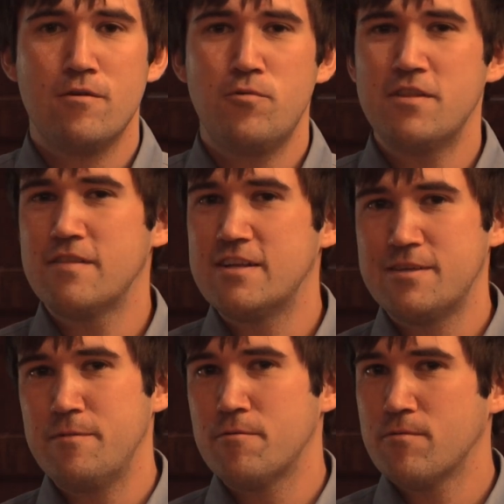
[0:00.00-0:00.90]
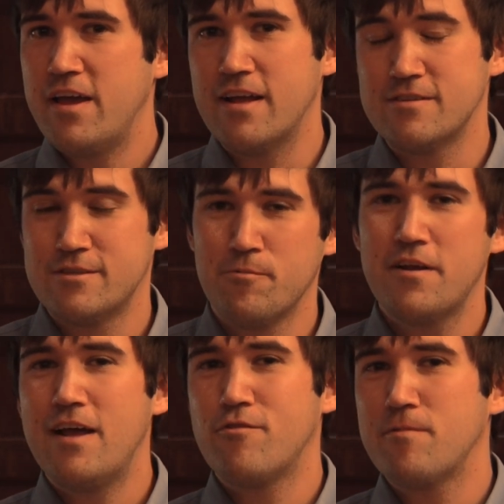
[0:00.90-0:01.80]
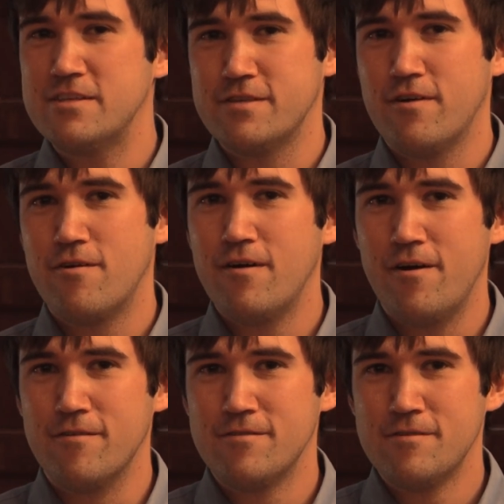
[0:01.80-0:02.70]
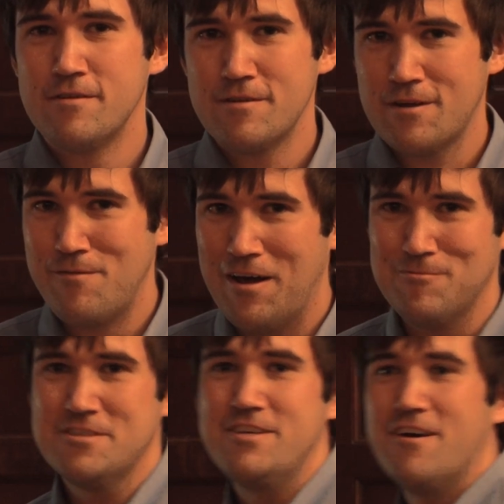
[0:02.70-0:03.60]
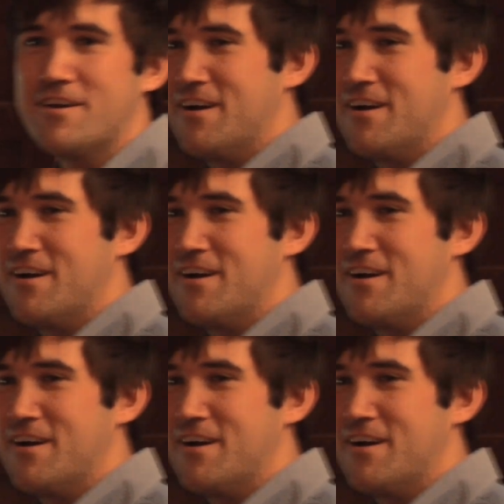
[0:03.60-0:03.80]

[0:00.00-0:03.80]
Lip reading: We think that's a bit rigged, so we're going to have a race of our own. Come on, we'll see how it